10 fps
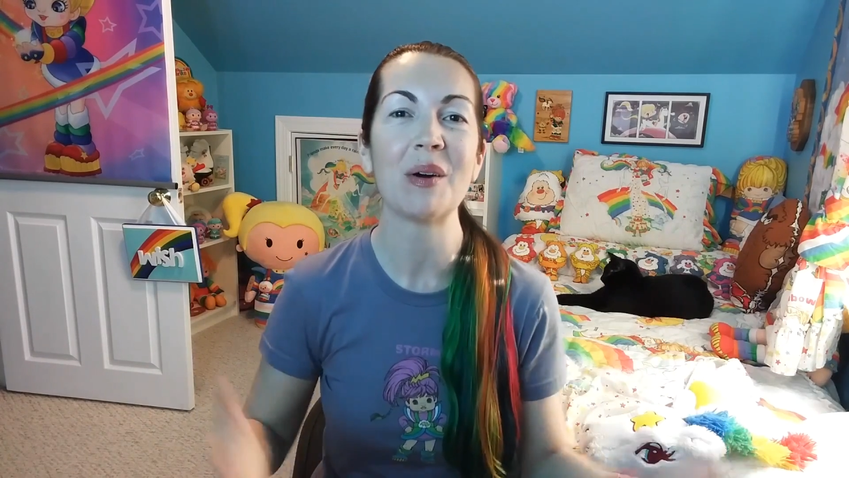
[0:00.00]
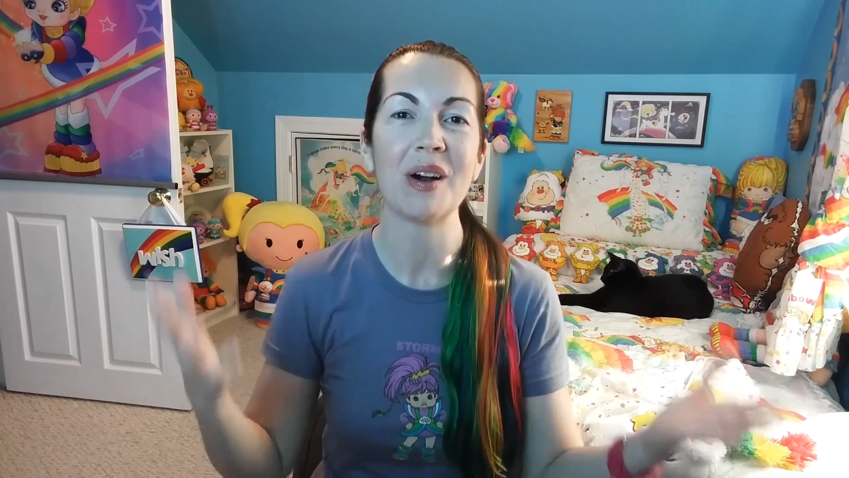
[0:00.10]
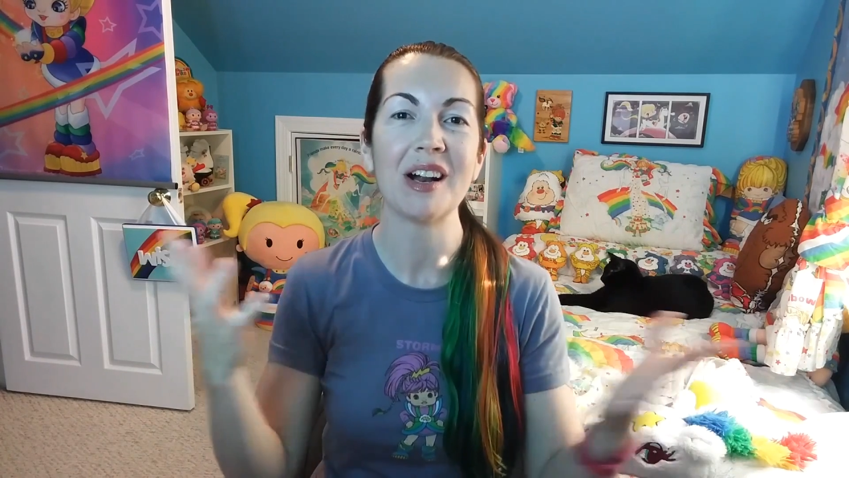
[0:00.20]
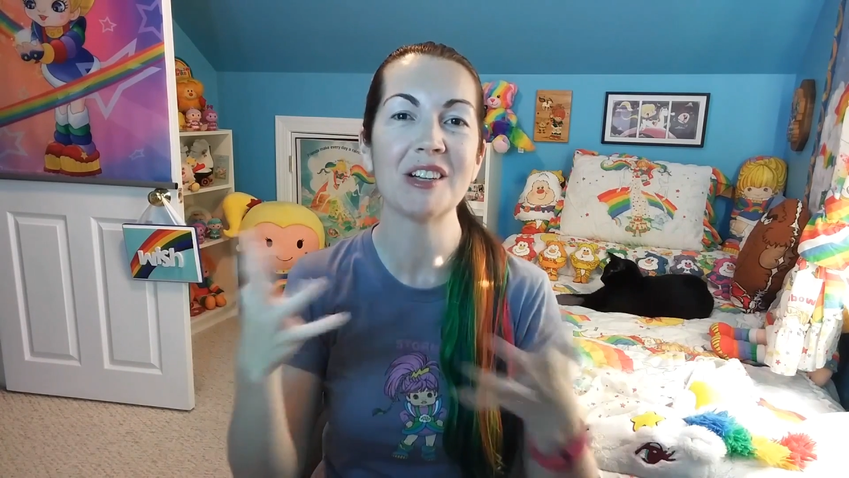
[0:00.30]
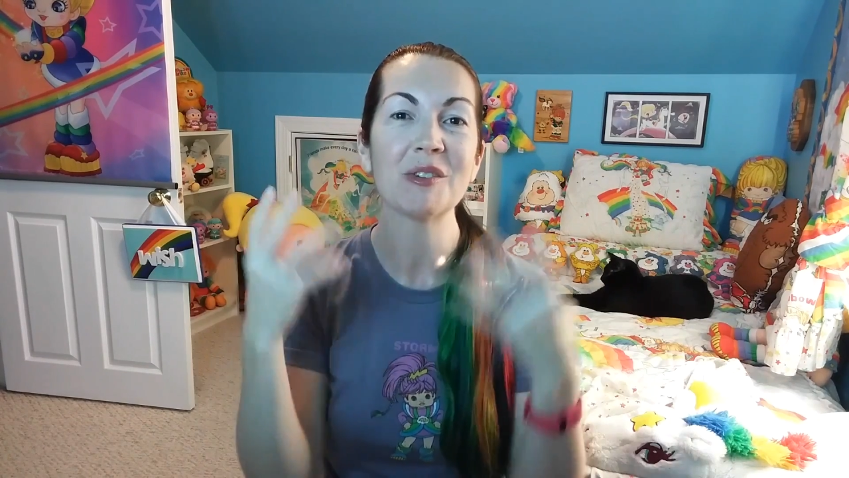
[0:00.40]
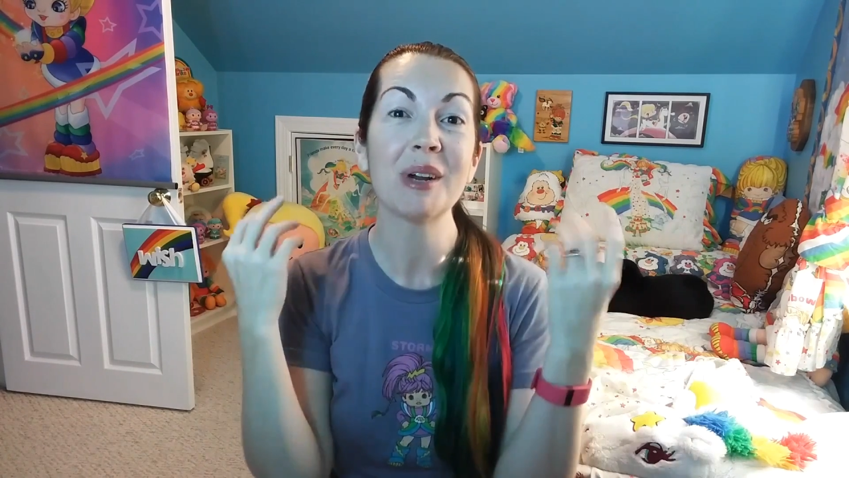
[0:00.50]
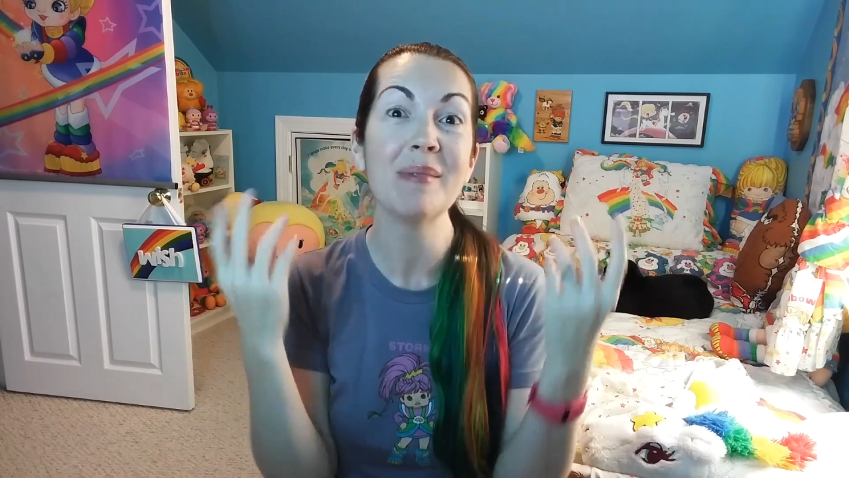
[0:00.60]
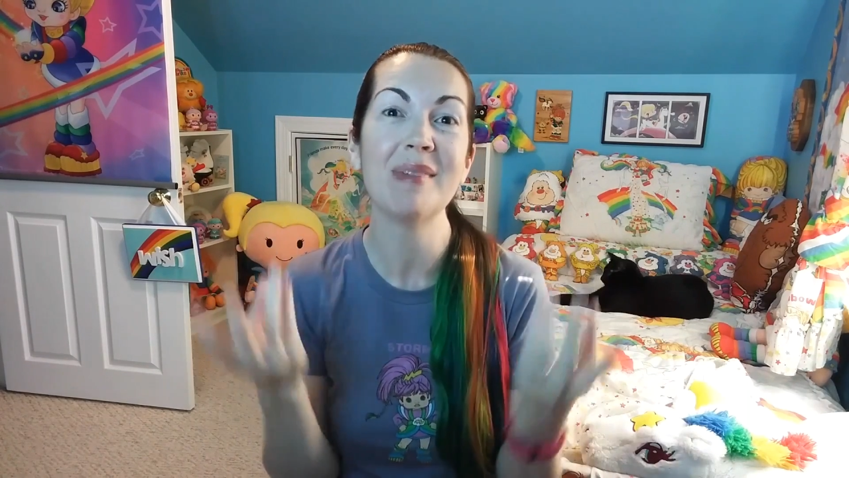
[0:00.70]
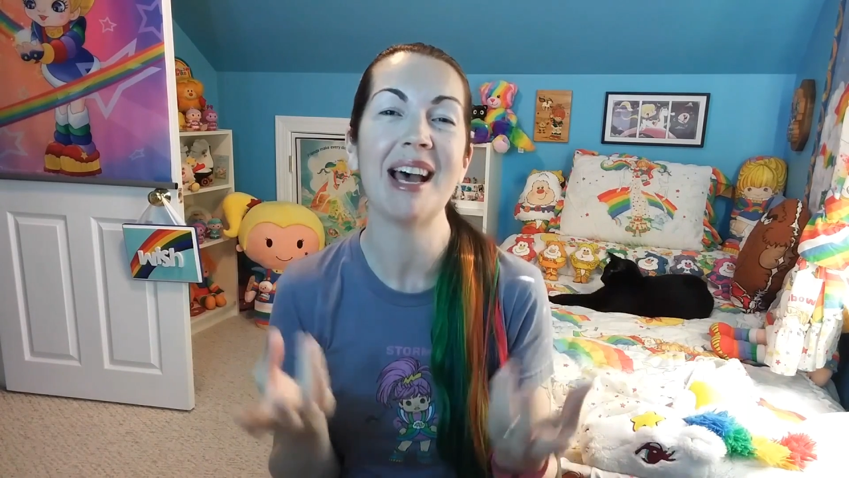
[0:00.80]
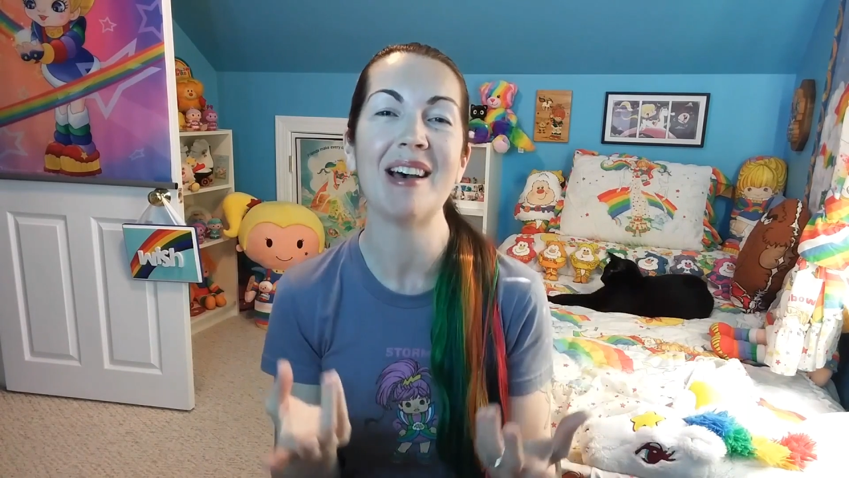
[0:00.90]
or
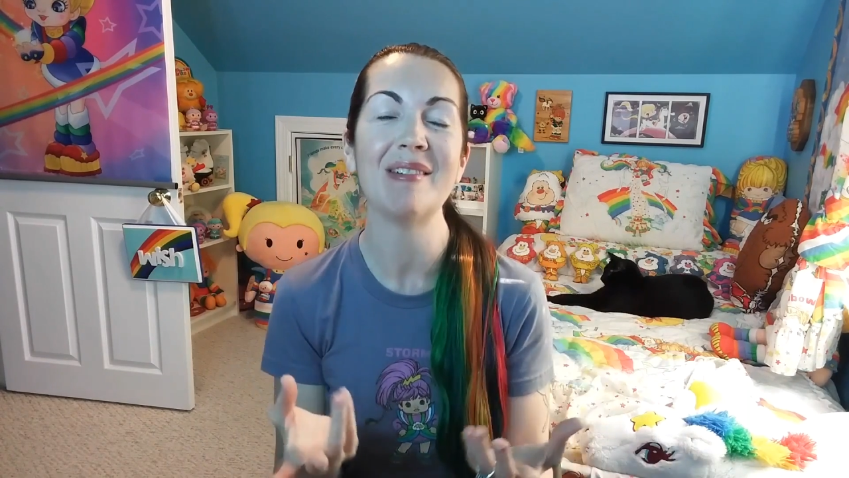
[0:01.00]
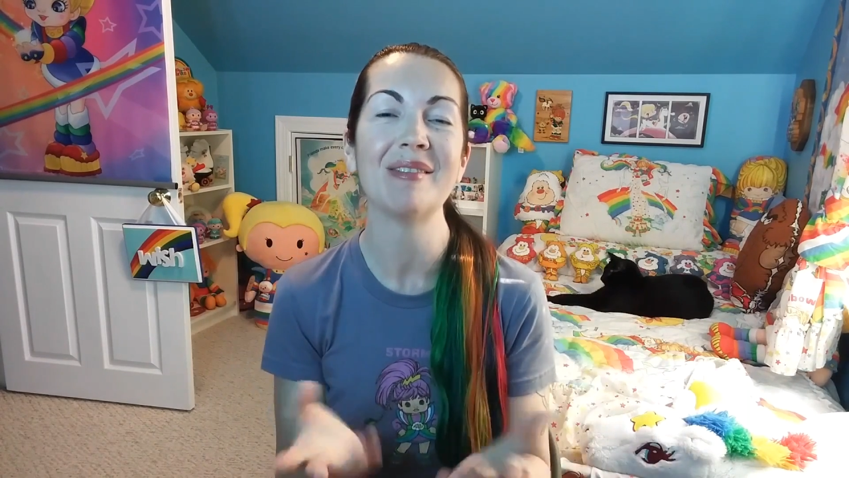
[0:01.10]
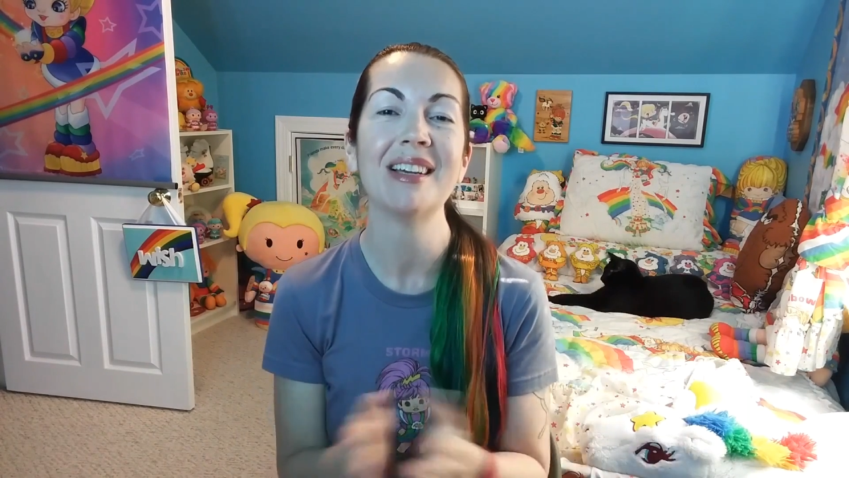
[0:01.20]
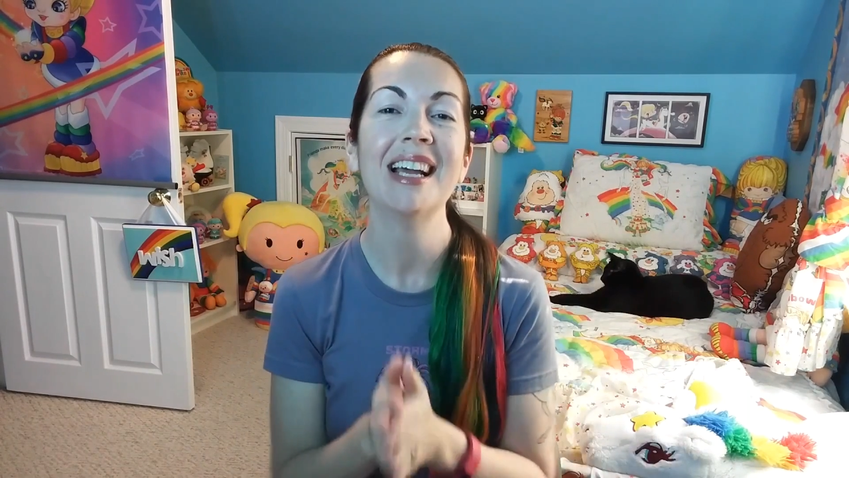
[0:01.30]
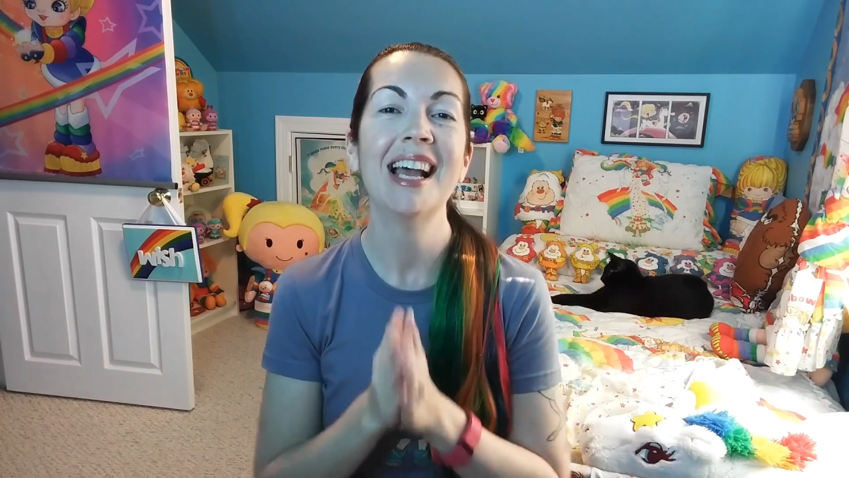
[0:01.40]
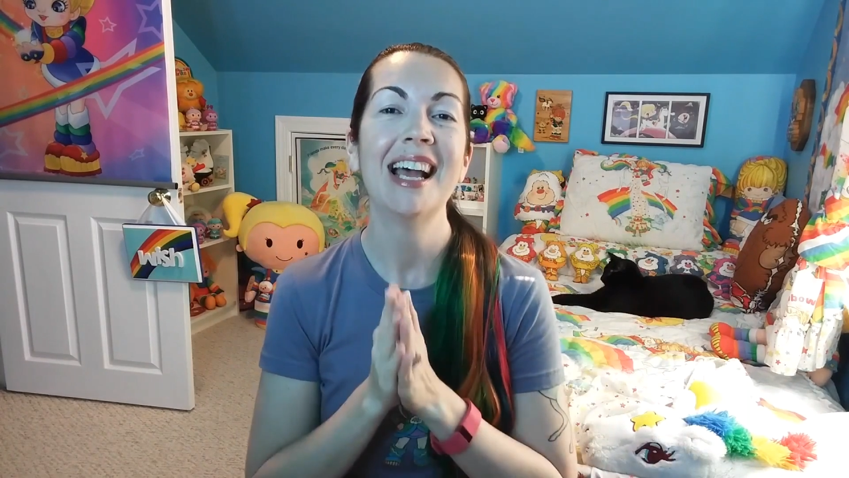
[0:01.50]
dreamed of.